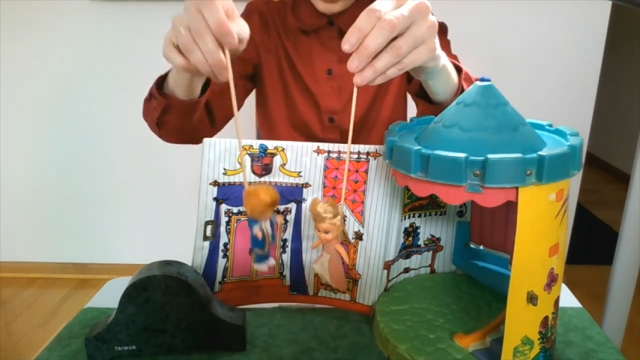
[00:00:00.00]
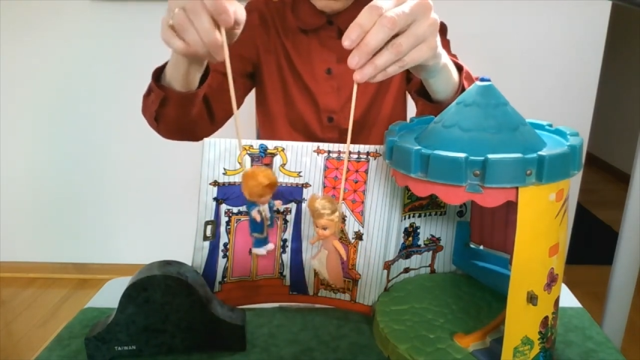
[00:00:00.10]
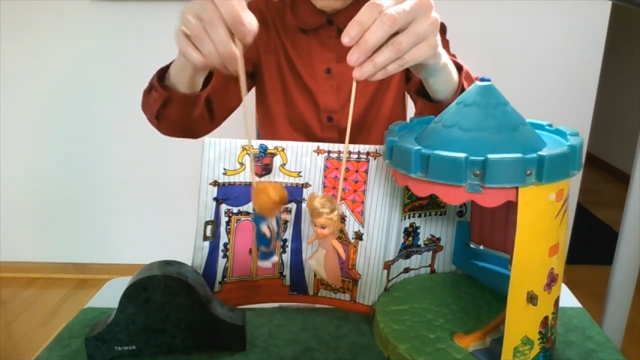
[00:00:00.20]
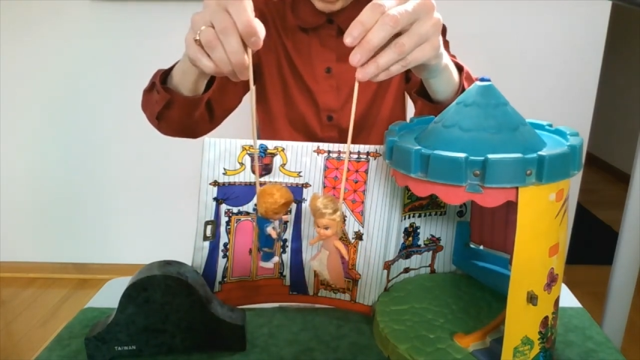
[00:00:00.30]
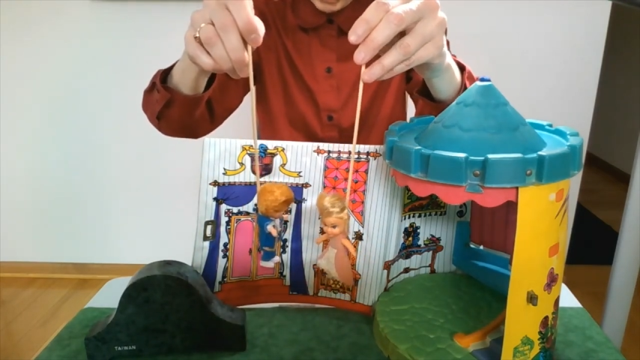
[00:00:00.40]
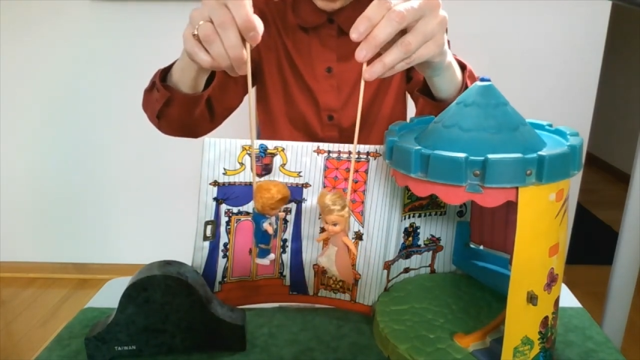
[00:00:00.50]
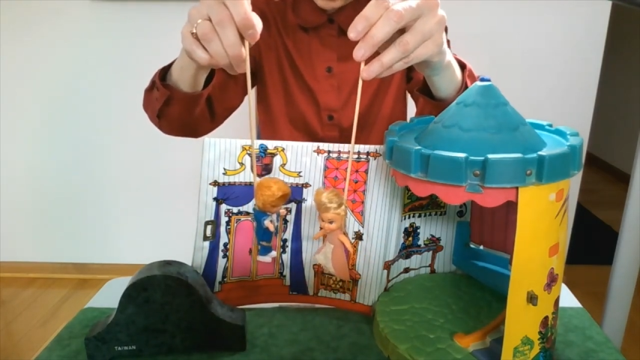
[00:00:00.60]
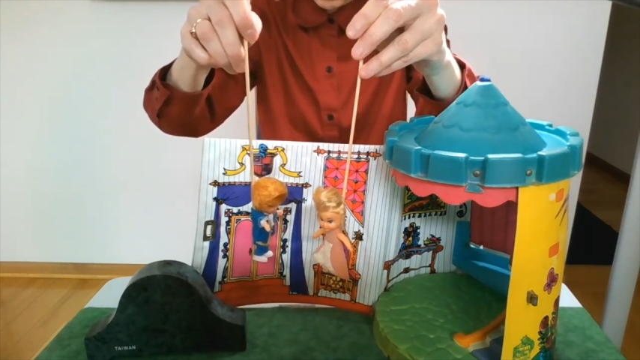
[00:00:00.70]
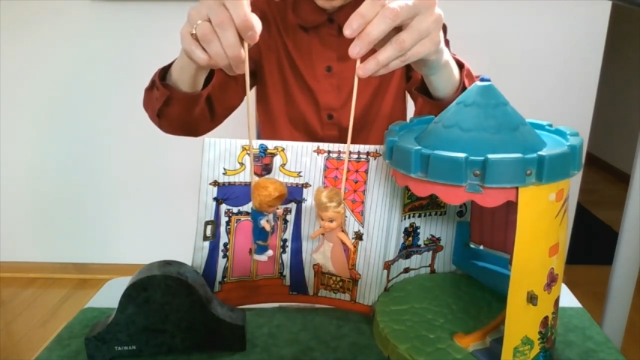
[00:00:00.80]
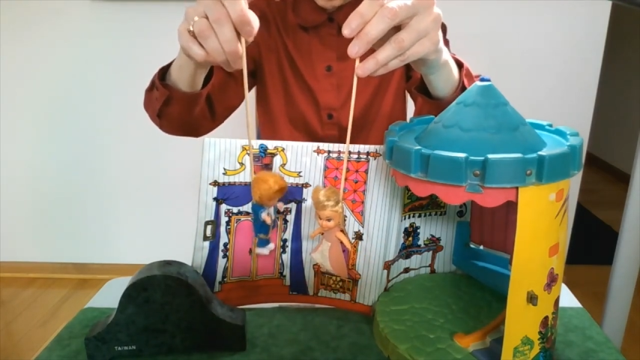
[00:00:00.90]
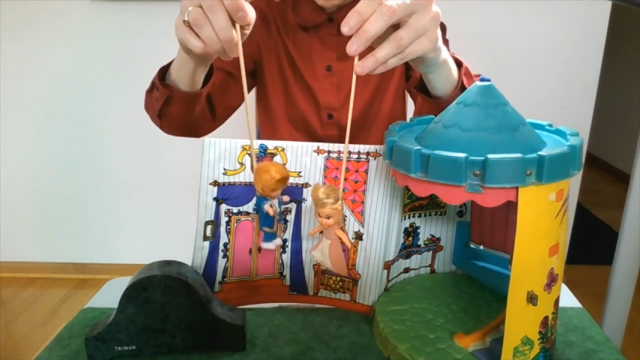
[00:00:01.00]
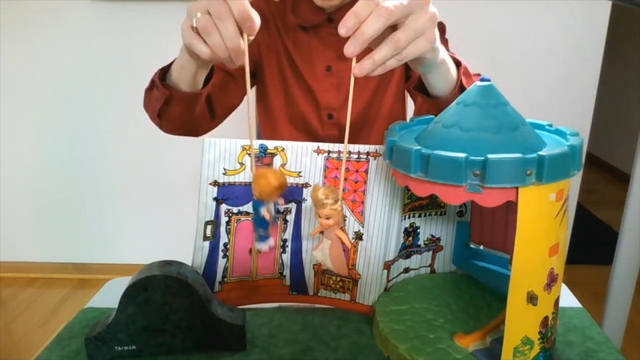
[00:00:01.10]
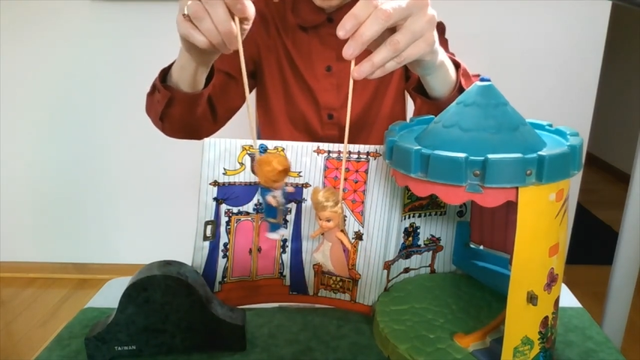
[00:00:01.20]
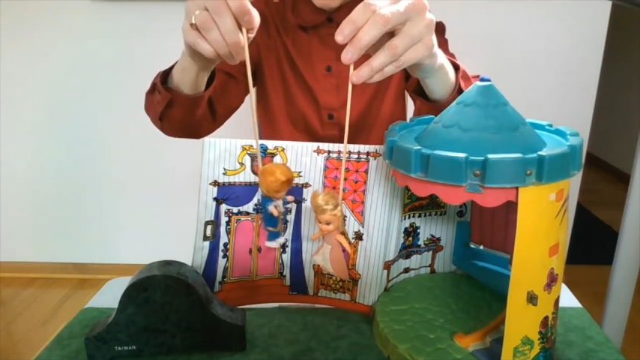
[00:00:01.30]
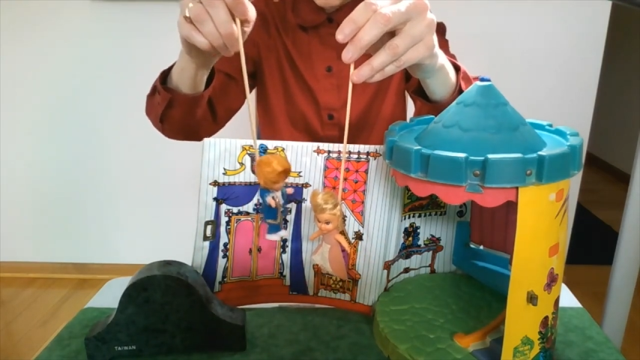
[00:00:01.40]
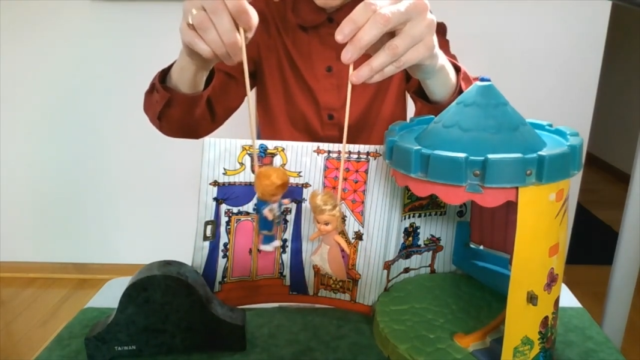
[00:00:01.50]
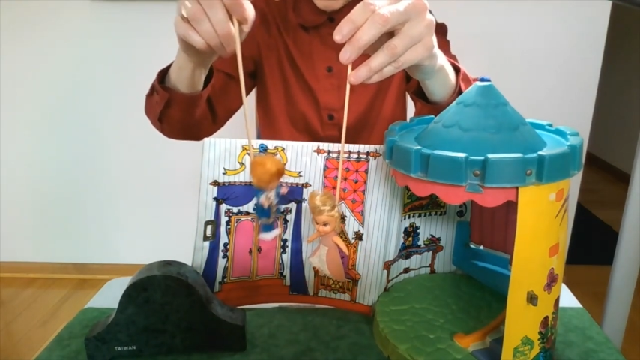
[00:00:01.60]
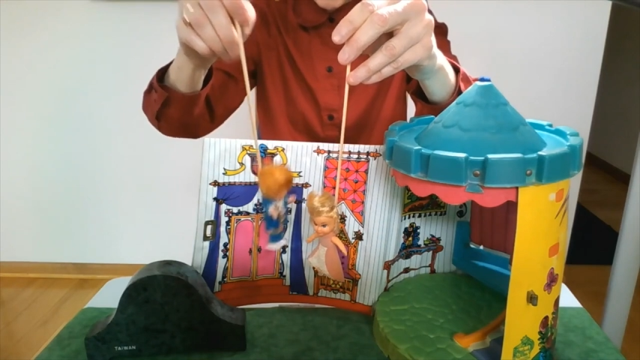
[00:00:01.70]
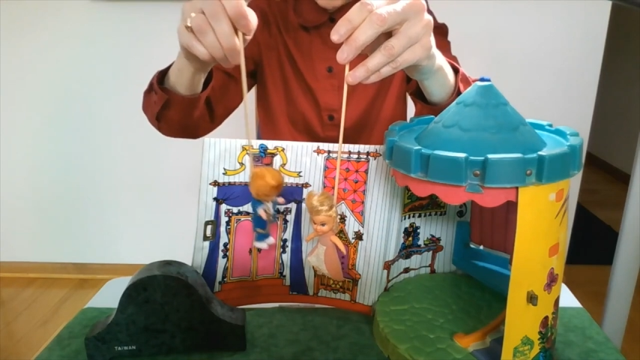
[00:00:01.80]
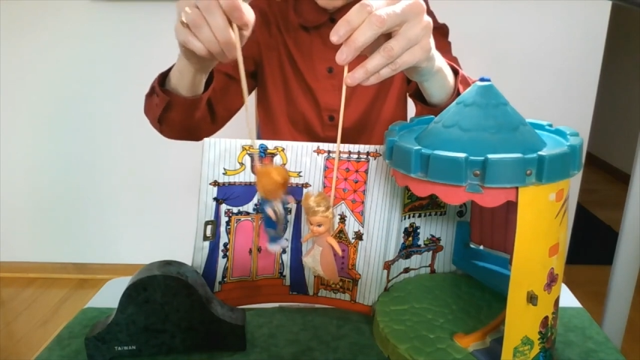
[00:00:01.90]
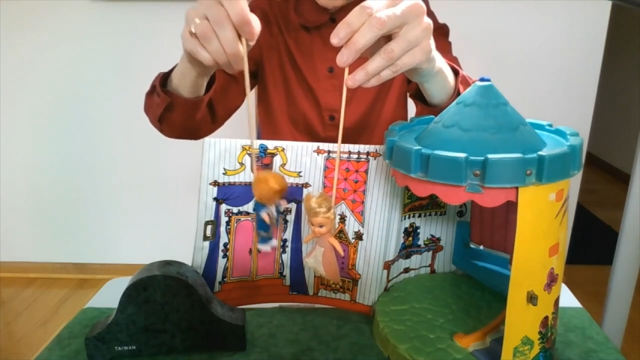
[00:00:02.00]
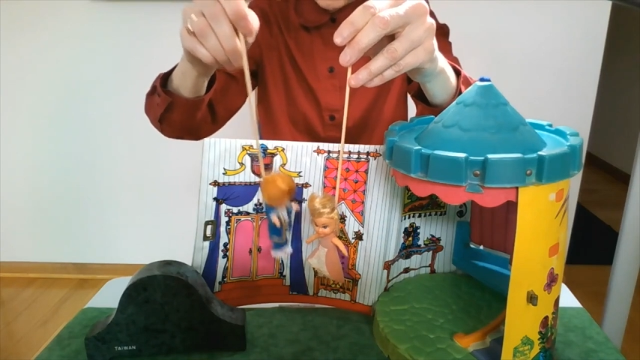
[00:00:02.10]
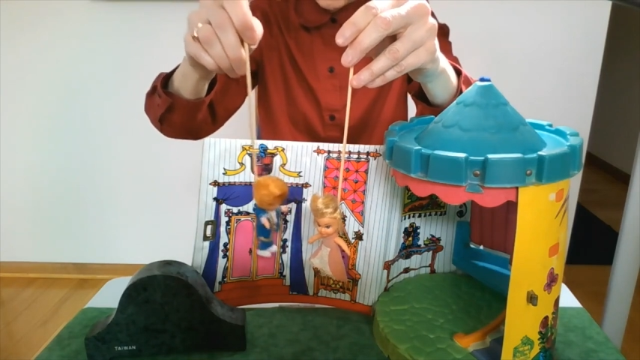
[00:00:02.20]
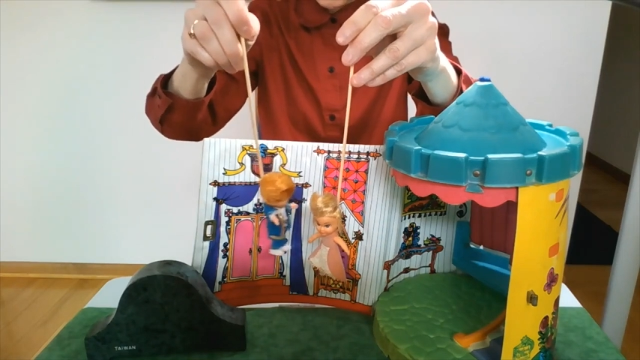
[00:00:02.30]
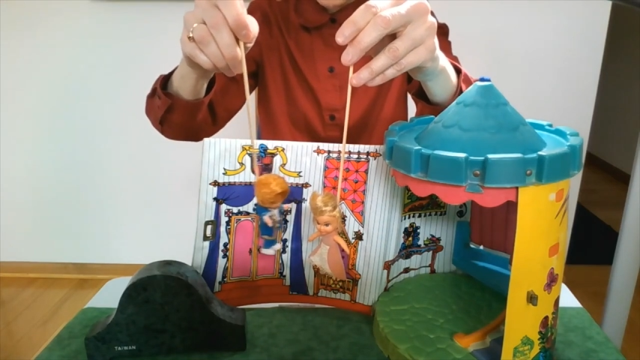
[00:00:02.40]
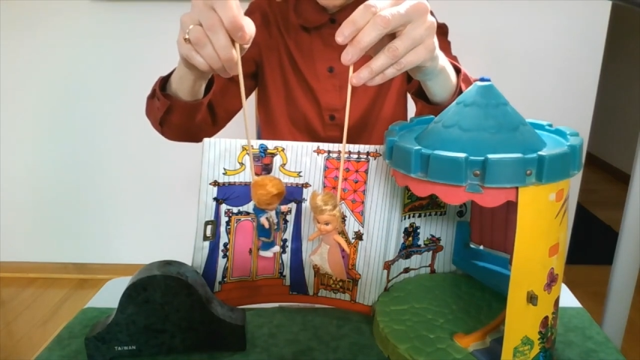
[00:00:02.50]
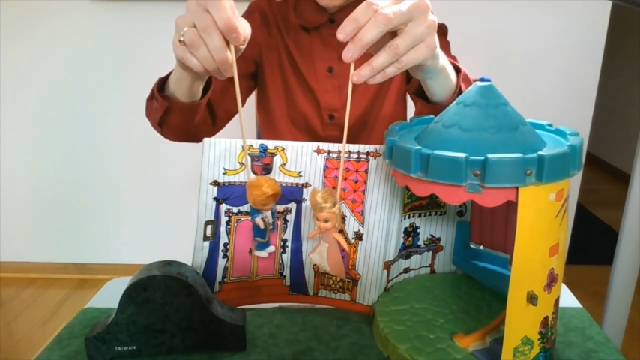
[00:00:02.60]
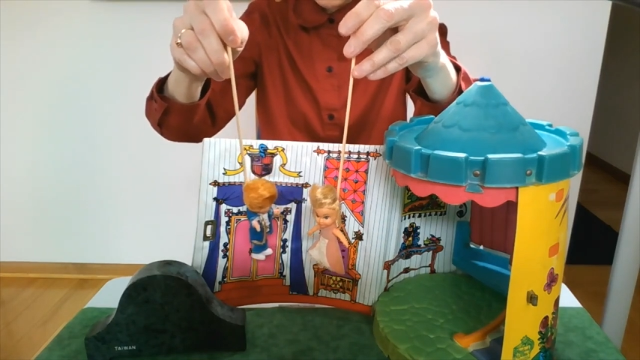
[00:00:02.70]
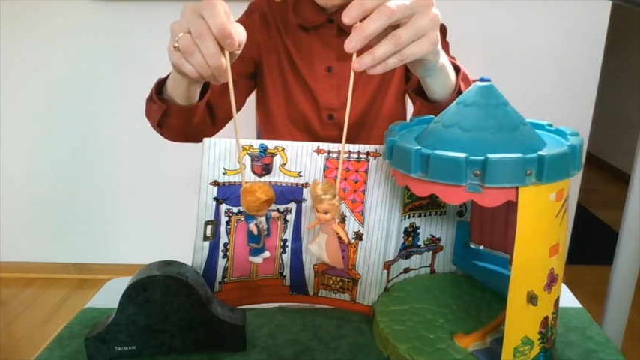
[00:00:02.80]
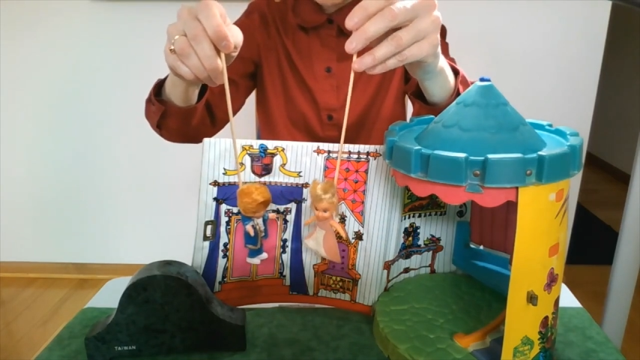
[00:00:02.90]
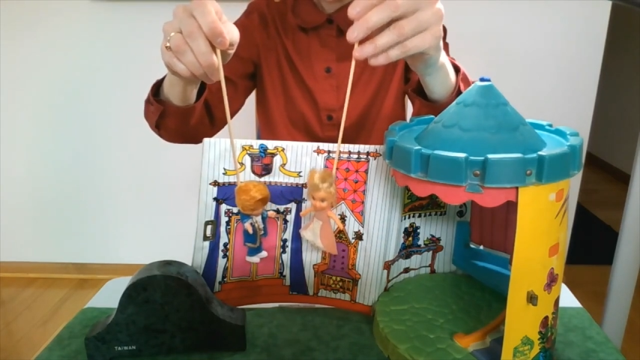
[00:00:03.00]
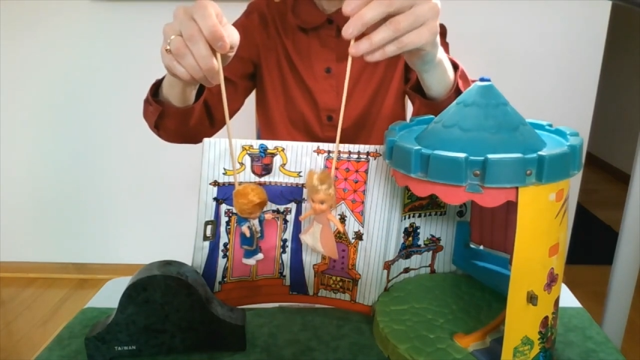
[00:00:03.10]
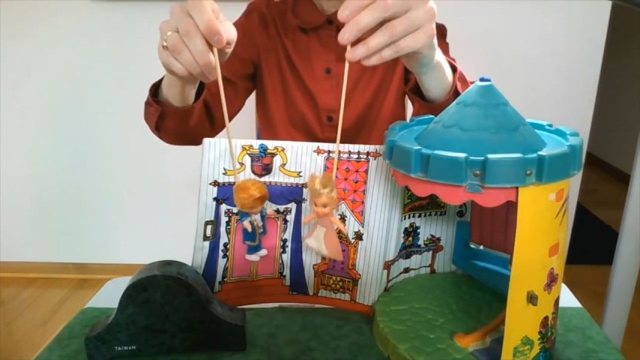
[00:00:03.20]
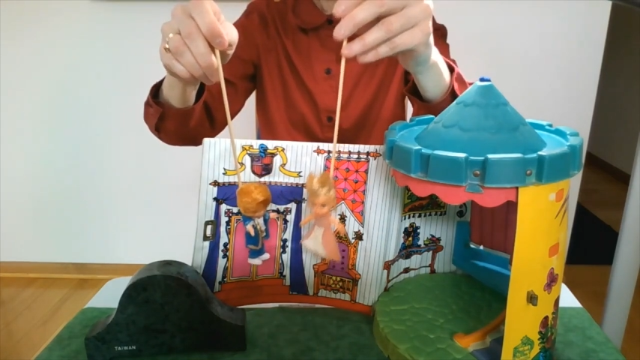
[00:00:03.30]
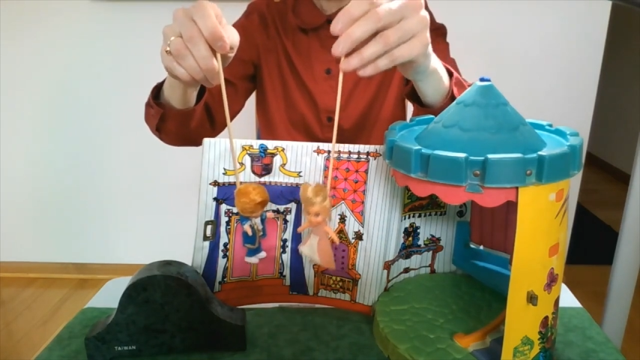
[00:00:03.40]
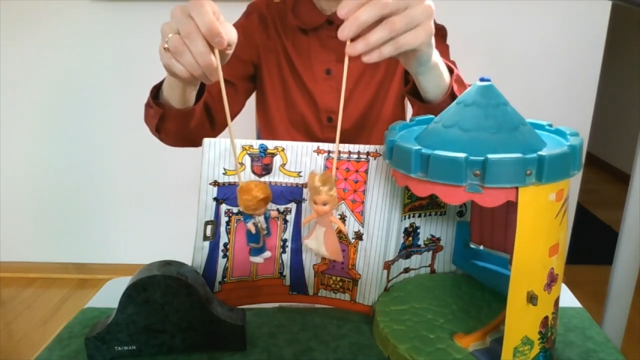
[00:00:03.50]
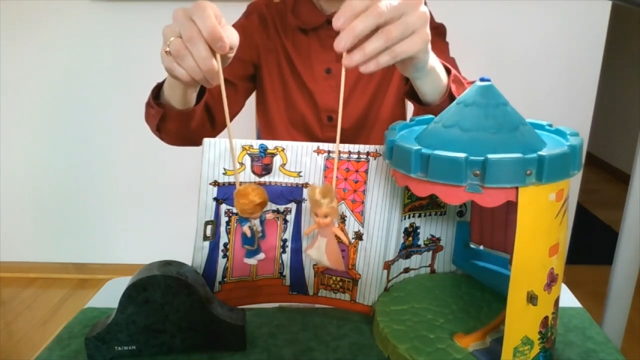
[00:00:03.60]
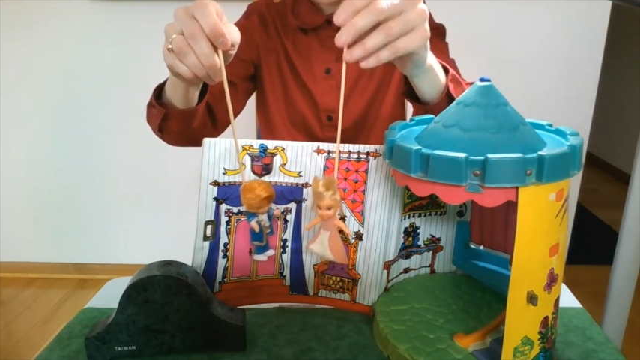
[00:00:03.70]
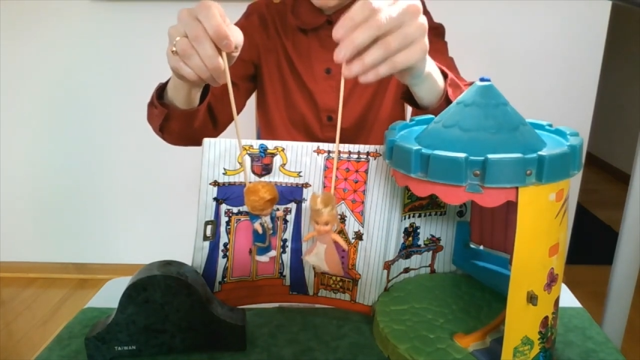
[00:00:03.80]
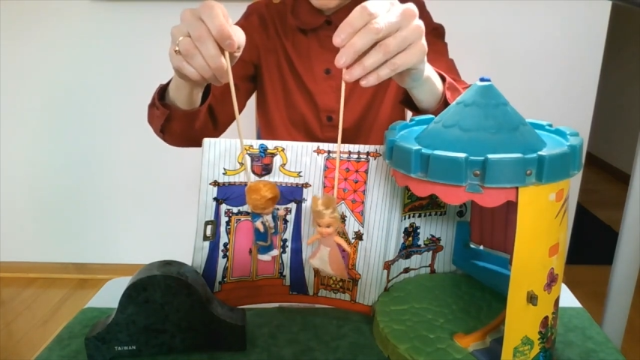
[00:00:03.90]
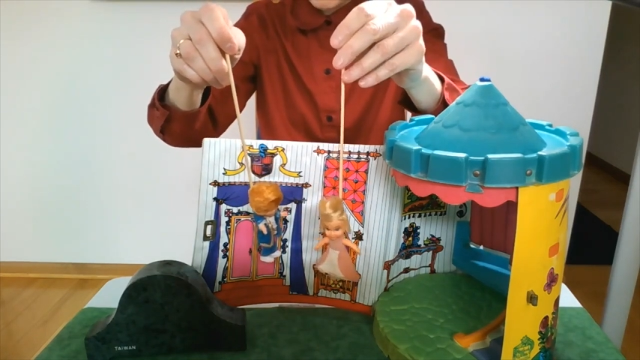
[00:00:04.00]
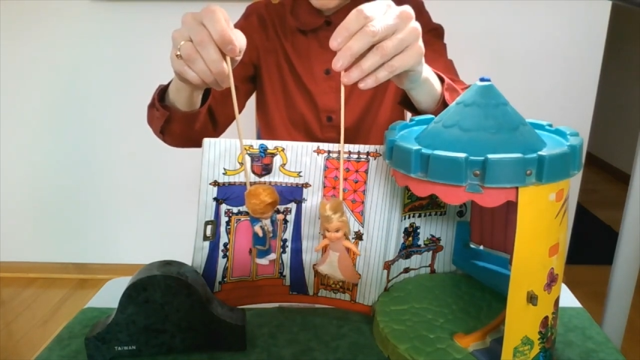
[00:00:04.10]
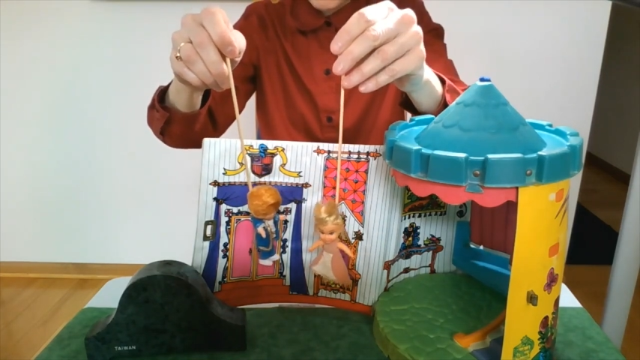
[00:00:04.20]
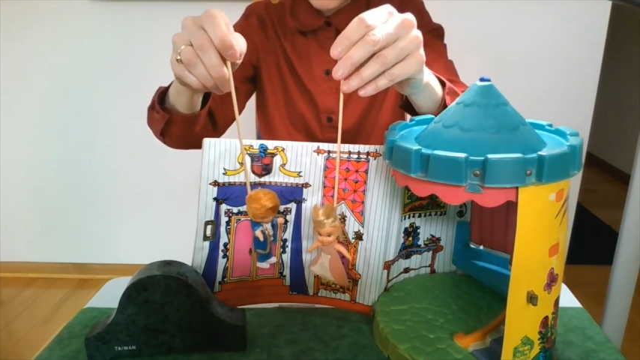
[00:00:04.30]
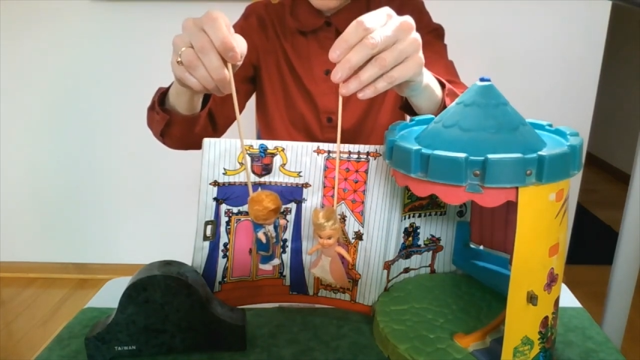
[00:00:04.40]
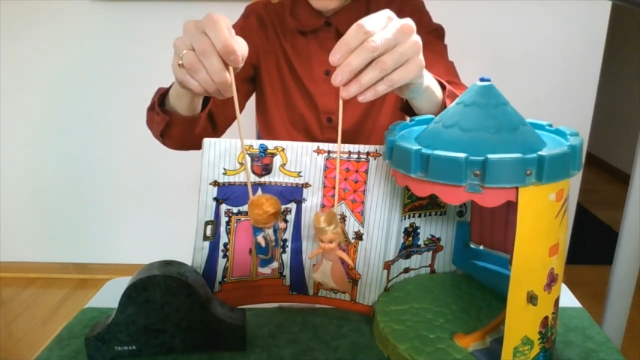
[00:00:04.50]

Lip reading: [unreadable: no face in view]